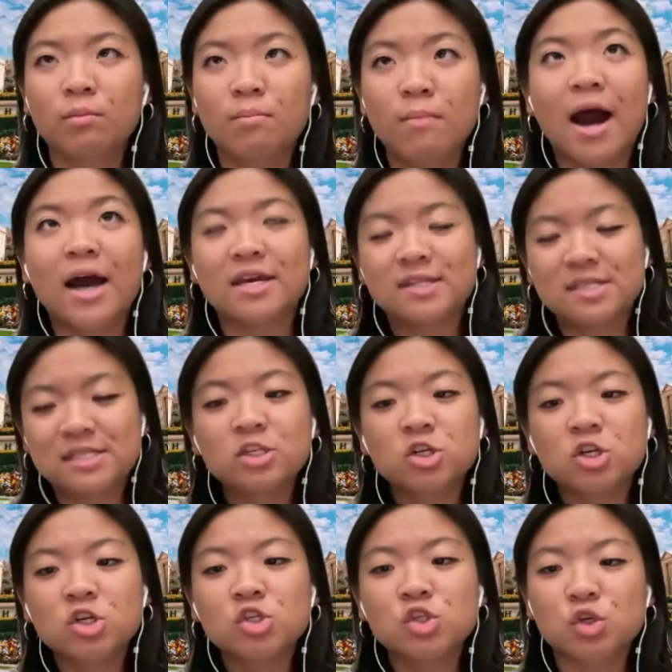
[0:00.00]
my
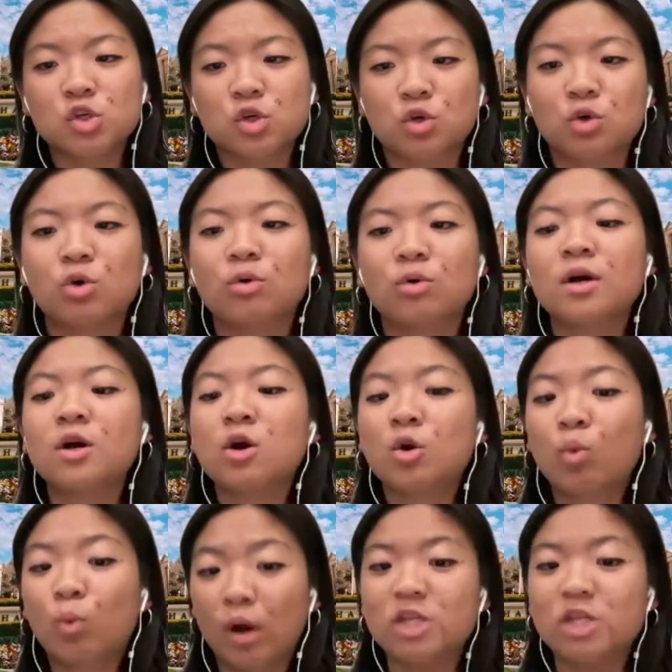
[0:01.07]
seniors who
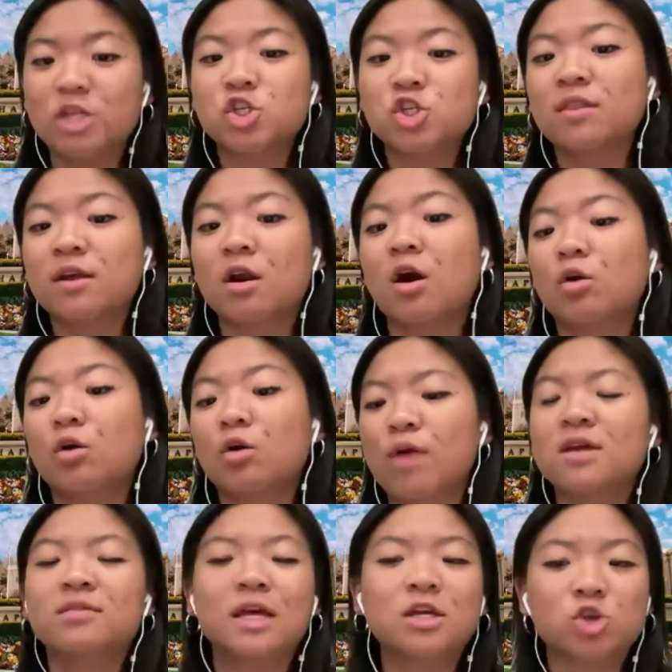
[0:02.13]
were interning there already,
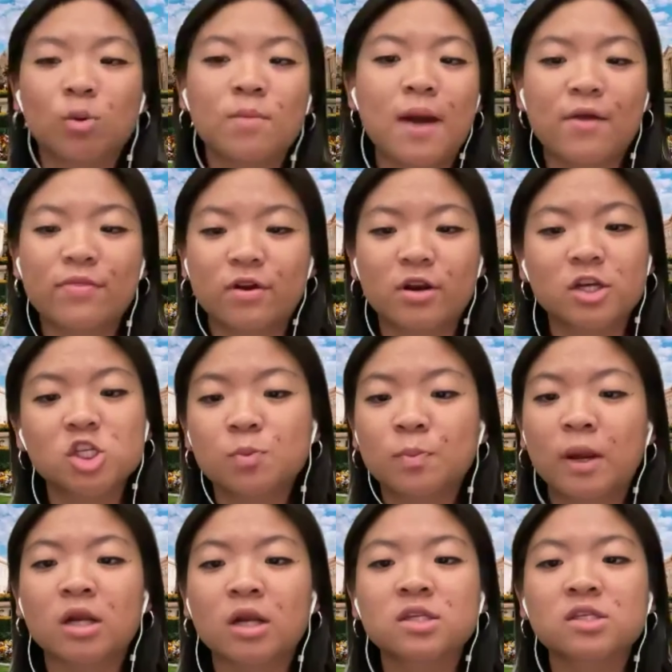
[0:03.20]
and they told me about their
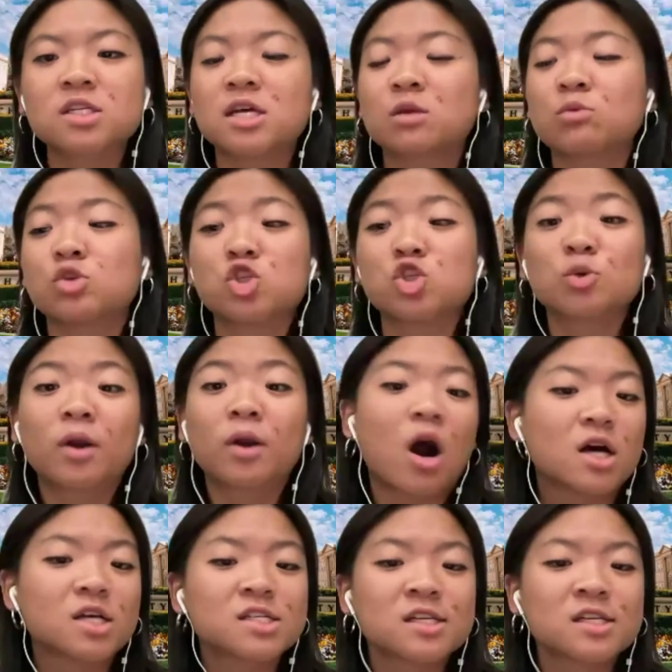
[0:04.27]
experiences, and it was super
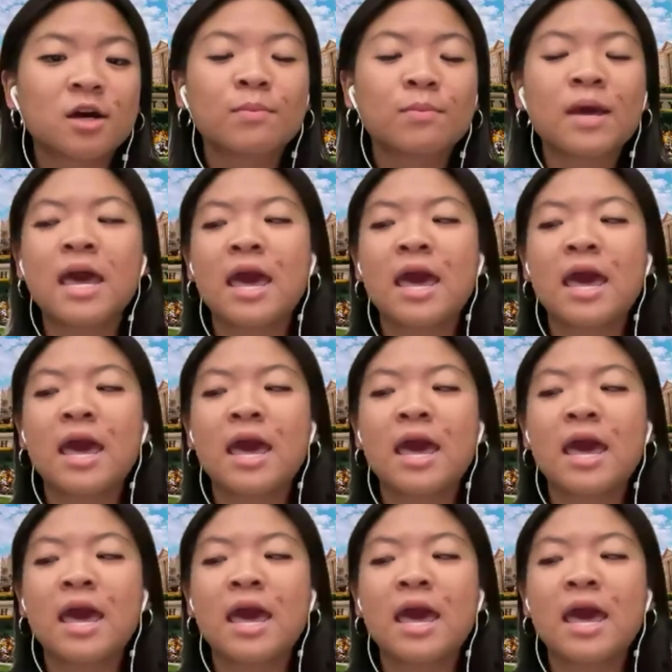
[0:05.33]
awesome.